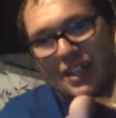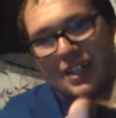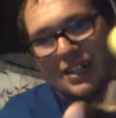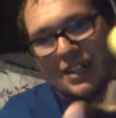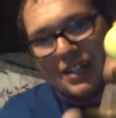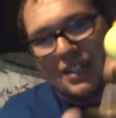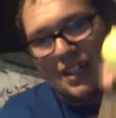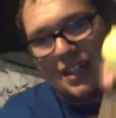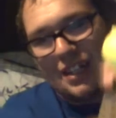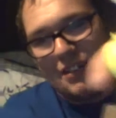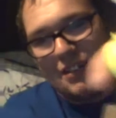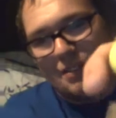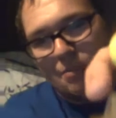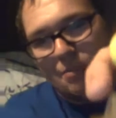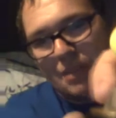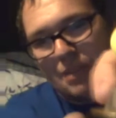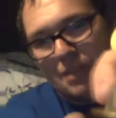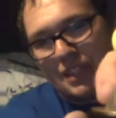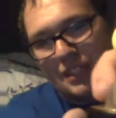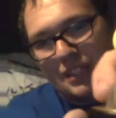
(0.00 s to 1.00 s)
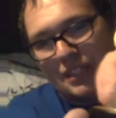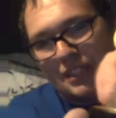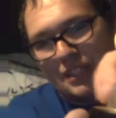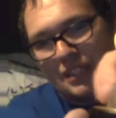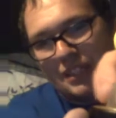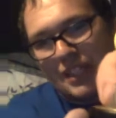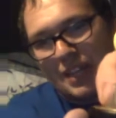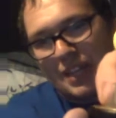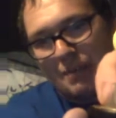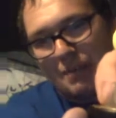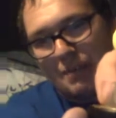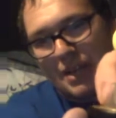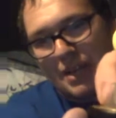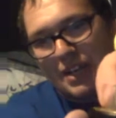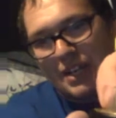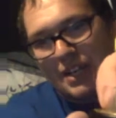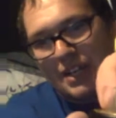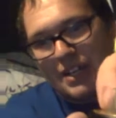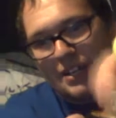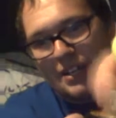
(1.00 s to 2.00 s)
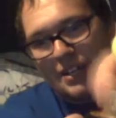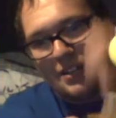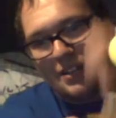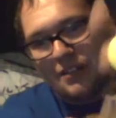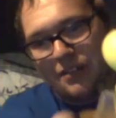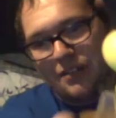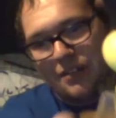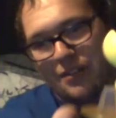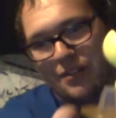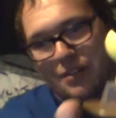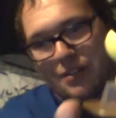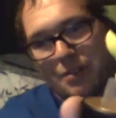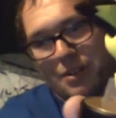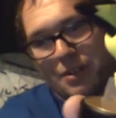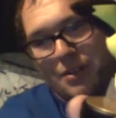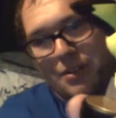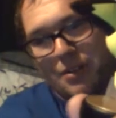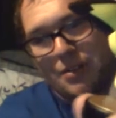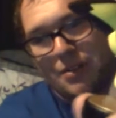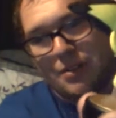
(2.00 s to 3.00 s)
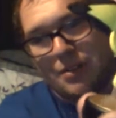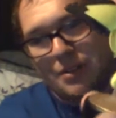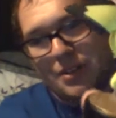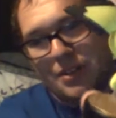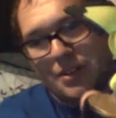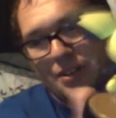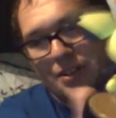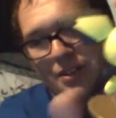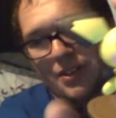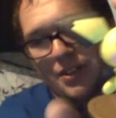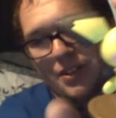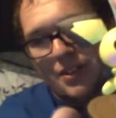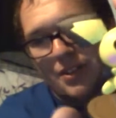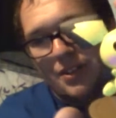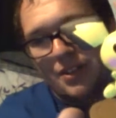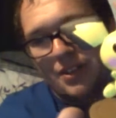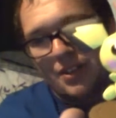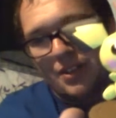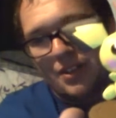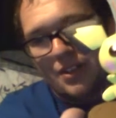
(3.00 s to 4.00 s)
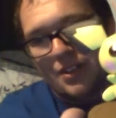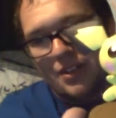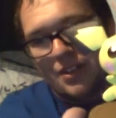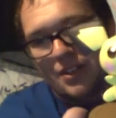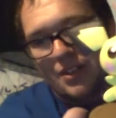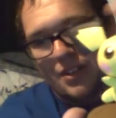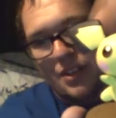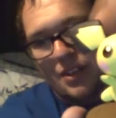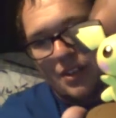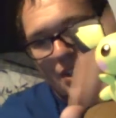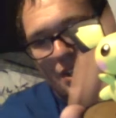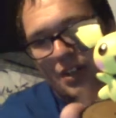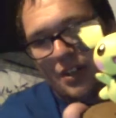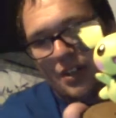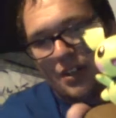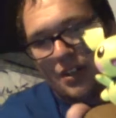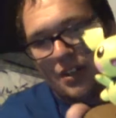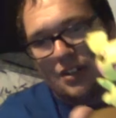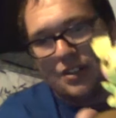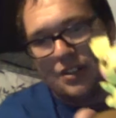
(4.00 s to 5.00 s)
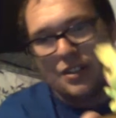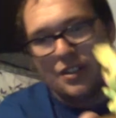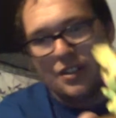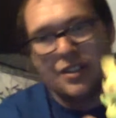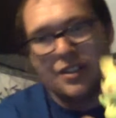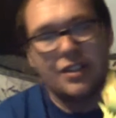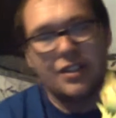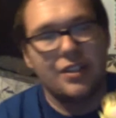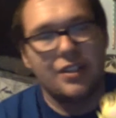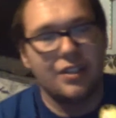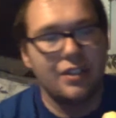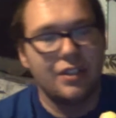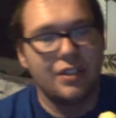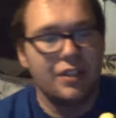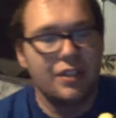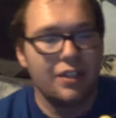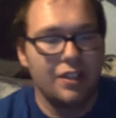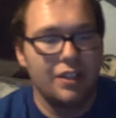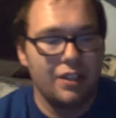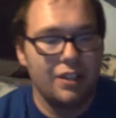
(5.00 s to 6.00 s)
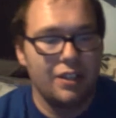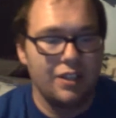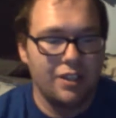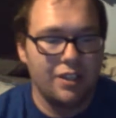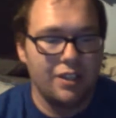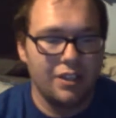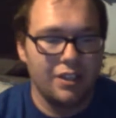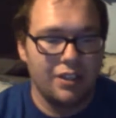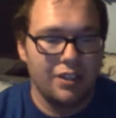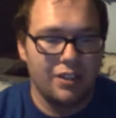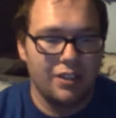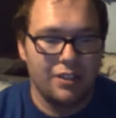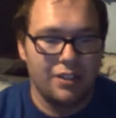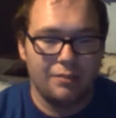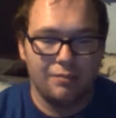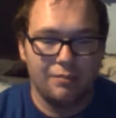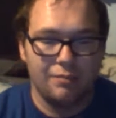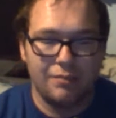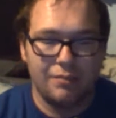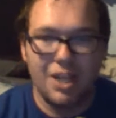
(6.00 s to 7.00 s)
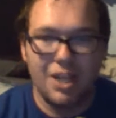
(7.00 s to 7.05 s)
he does have a plastic stand back here for his pose and all. Um,